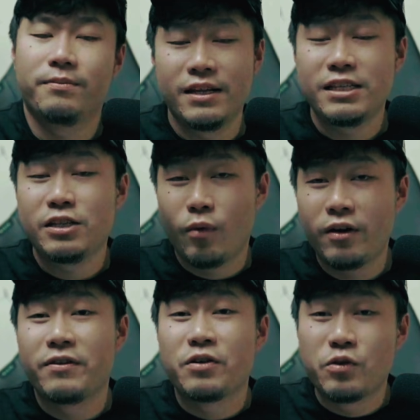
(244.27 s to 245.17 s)
This is one
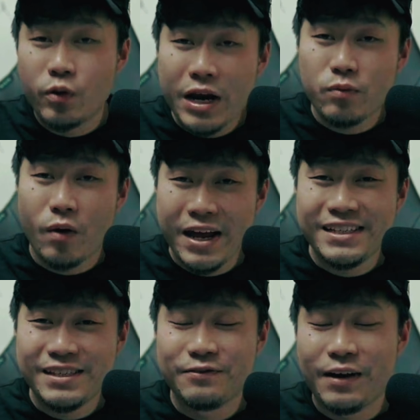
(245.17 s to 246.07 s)
of the great
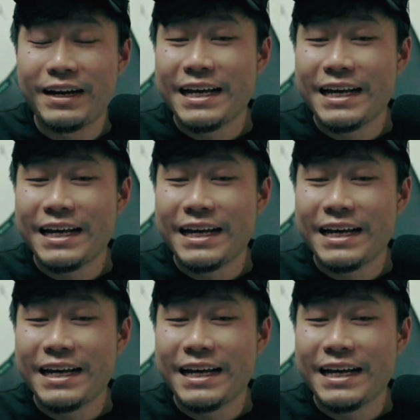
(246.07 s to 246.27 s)
ways to find